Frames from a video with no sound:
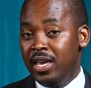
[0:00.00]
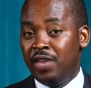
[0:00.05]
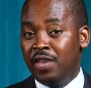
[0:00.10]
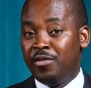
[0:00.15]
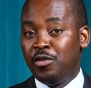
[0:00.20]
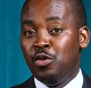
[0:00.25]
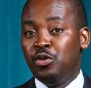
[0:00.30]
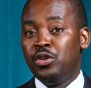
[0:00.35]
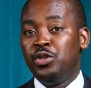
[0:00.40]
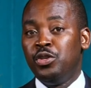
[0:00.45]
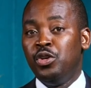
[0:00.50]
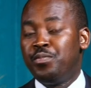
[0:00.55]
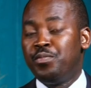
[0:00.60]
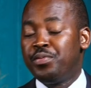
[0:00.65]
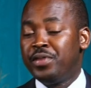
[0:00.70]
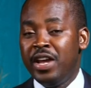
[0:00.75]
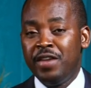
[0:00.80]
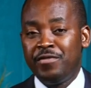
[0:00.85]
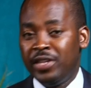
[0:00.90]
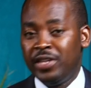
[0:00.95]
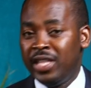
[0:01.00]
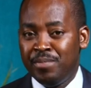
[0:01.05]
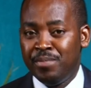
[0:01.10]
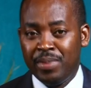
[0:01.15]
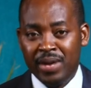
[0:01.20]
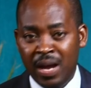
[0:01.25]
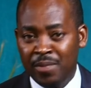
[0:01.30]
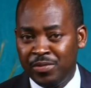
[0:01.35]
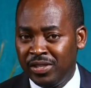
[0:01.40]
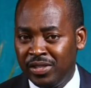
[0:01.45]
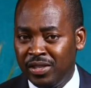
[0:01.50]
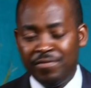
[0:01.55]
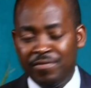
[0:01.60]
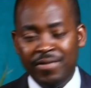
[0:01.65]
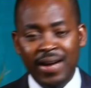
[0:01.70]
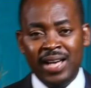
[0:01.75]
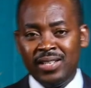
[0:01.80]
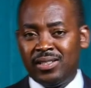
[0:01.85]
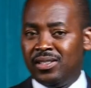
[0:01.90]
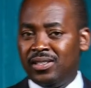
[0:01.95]
If you pray for them, perhaps in the
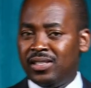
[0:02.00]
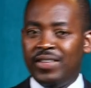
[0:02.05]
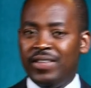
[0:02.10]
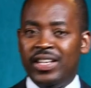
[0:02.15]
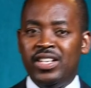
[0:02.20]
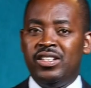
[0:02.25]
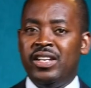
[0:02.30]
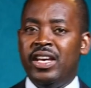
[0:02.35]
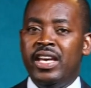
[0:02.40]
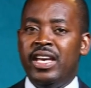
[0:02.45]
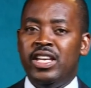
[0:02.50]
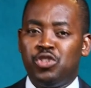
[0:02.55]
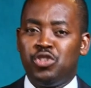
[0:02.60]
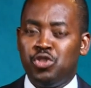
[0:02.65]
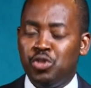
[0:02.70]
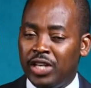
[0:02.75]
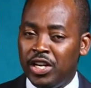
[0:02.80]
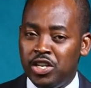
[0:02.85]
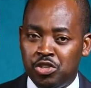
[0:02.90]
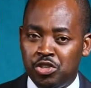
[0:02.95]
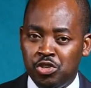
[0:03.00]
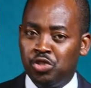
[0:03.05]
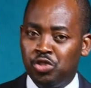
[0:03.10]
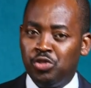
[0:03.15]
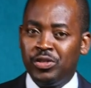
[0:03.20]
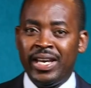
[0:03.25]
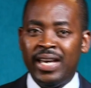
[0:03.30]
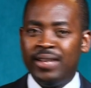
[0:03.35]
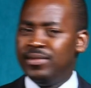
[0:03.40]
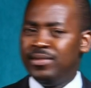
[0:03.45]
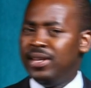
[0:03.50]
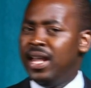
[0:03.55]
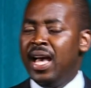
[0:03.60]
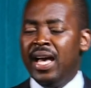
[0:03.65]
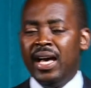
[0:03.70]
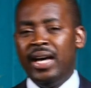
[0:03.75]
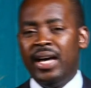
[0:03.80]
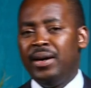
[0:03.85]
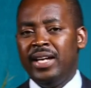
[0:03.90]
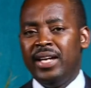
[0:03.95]
first 7 days, you can choose to get
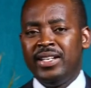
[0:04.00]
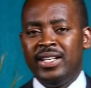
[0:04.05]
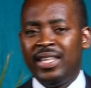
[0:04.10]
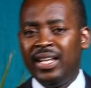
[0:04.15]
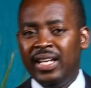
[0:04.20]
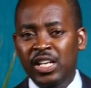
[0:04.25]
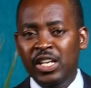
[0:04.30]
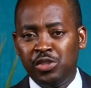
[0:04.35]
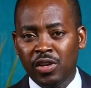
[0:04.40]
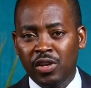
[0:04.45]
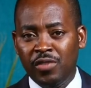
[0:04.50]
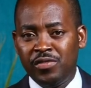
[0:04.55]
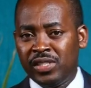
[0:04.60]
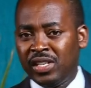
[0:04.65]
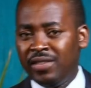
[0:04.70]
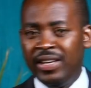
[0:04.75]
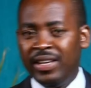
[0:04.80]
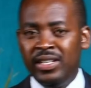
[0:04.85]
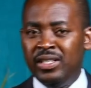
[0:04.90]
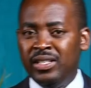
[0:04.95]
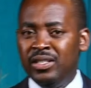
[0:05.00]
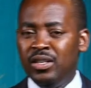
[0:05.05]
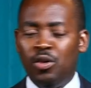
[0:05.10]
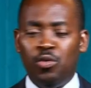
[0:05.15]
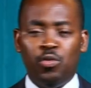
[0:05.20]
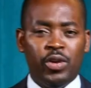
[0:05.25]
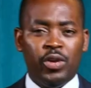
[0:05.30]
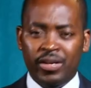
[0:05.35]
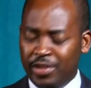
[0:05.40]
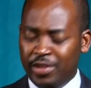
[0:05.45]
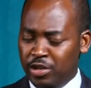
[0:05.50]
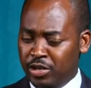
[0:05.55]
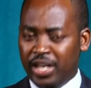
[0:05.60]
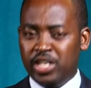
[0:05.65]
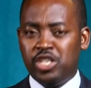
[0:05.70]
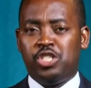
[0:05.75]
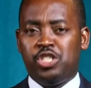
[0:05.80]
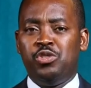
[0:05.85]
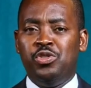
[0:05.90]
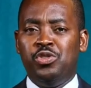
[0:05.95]
another list of 7 or whatever you
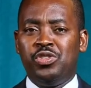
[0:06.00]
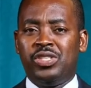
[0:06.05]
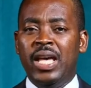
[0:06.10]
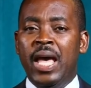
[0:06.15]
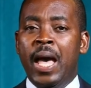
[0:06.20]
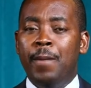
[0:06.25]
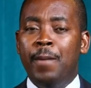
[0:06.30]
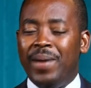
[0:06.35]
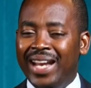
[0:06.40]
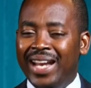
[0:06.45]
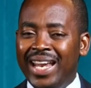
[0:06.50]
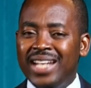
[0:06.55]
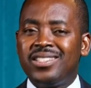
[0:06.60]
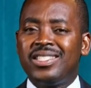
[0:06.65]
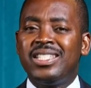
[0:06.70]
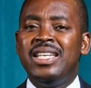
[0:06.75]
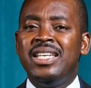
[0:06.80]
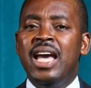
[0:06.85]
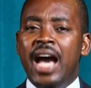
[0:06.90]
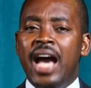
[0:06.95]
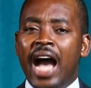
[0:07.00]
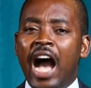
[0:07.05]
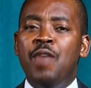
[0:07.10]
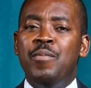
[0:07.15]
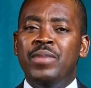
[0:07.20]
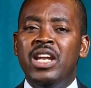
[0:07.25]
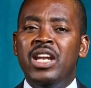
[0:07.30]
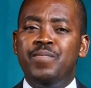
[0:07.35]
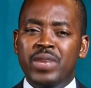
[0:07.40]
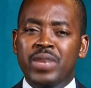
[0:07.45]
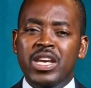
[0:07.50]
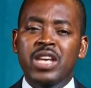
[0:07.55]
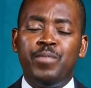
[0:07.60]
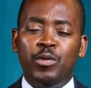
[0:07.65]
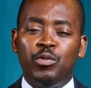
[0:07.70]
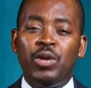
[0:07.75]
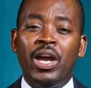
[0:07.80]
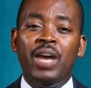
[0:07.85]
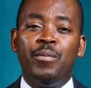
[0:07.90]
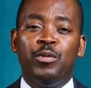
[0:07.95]
can choose. But let's see how many
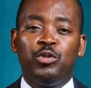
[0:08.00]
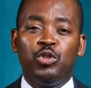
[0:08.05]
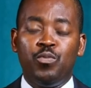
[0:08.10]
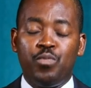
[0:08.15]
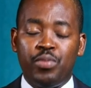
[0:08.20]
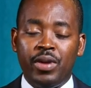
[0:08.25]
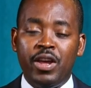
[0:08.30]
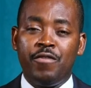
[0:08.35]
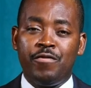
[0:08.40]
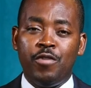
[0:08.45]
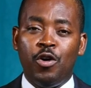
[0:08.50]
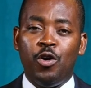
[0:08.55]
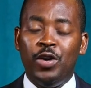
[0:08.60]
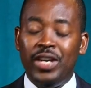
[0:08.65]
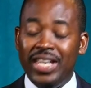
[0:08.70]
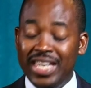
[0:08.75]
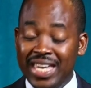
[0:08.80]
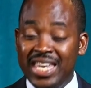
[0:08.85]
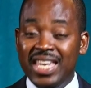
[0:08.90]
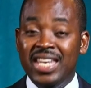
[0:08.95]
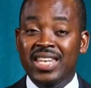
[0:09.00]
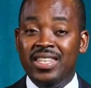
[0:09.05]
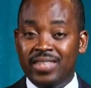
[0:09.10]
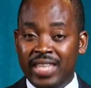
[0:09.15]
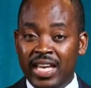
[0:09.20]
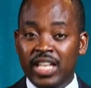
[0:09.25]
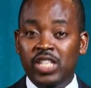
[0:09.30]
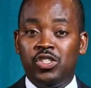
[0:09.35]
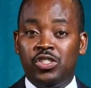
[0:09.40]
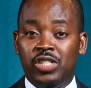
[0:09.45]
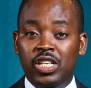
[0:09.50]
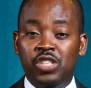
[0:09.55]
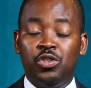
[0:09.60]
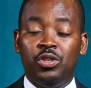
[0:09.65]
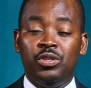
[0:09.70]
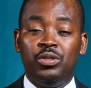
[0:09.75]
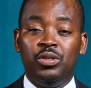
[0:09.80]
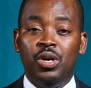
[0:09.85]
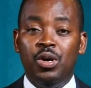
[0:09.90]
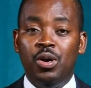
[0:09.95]
people we're able to pray for in this
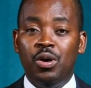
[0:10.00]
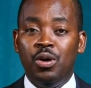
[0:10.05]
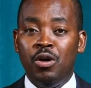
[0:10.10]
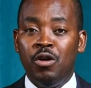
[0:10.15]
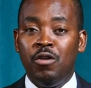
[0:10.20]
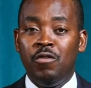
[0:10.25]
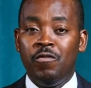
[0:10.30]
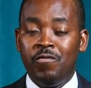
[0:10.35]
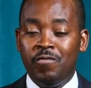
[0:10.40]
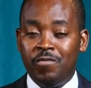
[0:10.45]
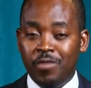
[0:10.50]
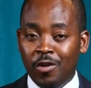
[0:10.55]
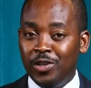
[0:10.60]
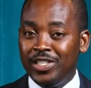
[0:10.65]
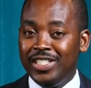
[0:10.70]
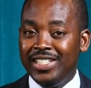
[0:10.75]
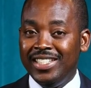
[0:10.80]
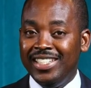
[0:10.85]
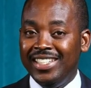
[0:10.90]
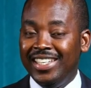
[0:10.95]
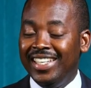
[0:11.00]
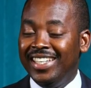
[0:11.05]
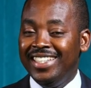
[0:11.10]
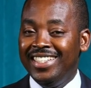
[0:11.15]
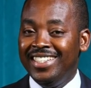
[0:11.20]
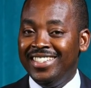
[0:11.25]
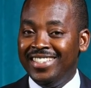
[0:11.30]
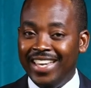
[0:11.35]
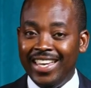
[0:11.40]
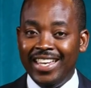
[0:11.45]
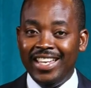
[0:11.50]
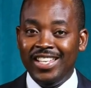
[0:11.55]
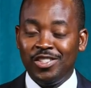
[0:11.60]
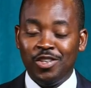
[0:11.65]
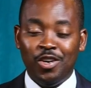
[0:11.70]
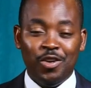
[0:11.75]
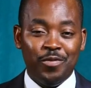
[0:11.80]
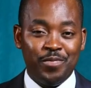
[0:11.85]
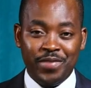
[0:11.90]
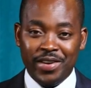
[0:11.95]
season of 40
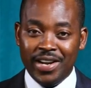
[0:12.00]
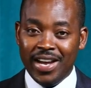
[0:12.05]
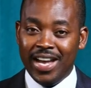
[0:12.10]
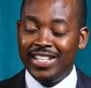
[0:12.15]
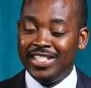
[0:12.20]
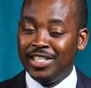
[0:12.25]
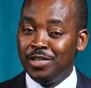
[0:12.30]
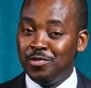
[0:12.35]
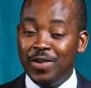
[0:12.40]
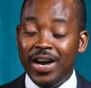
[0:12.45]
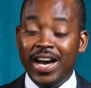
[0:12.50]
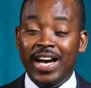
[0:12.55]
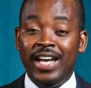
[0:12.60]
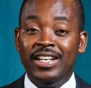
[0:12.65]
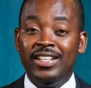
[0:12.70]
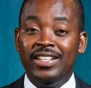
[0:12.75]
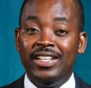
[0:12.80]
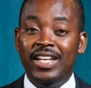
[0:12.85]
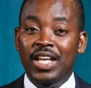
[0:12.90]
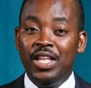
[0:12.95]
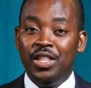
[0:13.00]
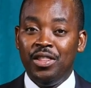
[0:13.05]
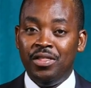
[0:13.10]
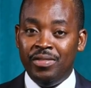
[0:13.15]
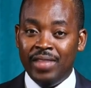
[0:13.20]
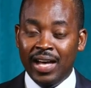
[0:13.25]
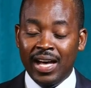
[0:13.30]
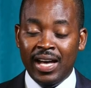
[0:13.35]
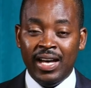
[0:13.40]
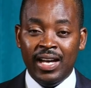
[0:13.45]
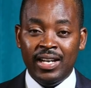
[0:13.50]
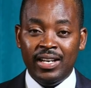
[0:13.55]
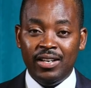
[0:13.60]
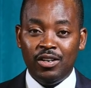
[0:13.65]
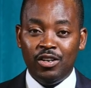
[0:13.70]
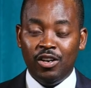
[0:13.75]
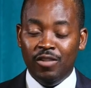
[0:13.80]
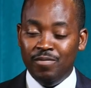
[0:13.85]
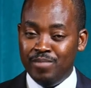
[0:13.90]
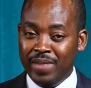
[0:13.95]
days of prayer. The
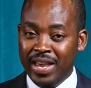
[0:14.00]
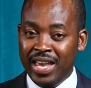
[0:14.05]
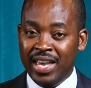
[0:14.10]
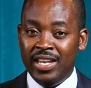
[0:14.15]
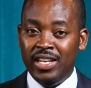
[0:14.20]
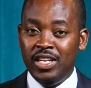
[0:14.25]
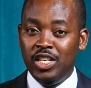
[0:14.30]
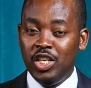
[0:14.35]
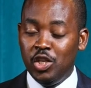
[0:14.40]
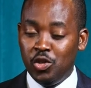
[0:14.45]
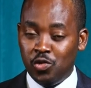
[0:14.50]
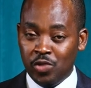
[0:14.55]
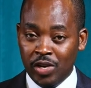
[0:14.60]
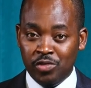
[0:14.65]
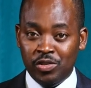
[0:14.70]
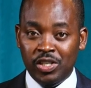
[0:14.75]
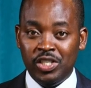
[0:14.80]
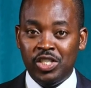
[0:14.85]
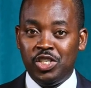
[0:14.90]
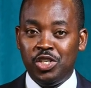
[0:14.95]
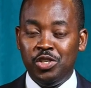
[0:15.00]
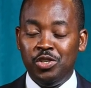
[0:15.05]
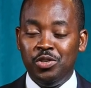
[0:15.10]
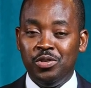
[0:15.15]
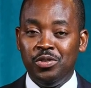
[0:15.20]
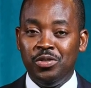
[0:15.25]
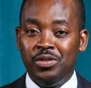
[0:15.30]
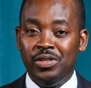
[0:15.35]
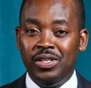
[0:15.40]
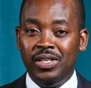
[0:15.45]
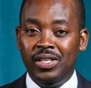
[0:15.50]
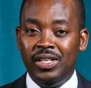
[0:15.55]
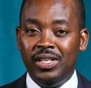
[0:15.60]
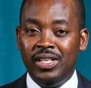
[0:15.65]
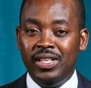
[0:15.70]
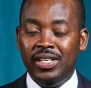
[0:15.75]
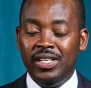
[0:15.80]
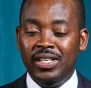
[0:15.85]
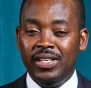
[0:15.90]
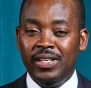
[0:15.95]
1/3 of May 2022.
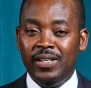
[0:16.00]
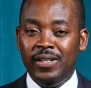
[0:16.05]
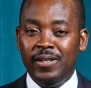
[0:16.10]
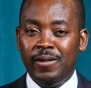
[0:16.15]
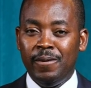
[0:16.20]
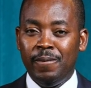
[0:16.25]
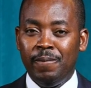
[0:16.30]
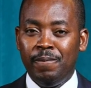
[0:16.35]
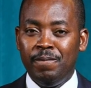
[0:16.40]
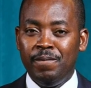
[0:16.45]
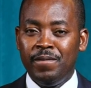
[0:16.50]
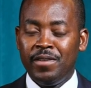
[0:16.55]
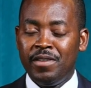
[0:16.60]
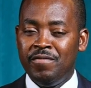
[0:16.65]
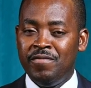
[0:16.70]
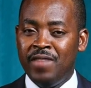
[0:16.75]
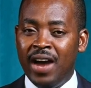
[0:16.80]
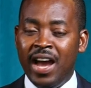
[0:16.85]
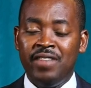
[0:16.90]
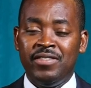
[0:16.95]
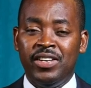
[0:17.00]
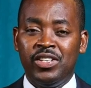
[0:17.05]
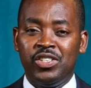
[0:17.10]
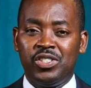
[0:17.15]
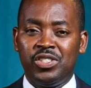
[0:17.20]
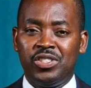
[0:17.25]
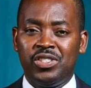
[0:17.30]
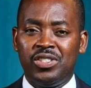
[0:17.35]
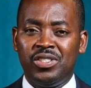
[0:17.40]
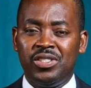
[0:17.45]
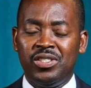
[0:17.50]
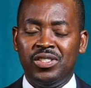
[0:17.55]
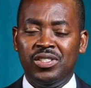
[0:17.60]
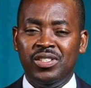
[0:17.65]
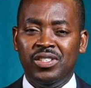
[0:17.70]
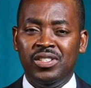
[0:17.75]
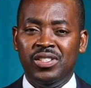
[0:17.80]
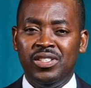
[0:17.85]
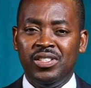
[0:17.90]
Revive us.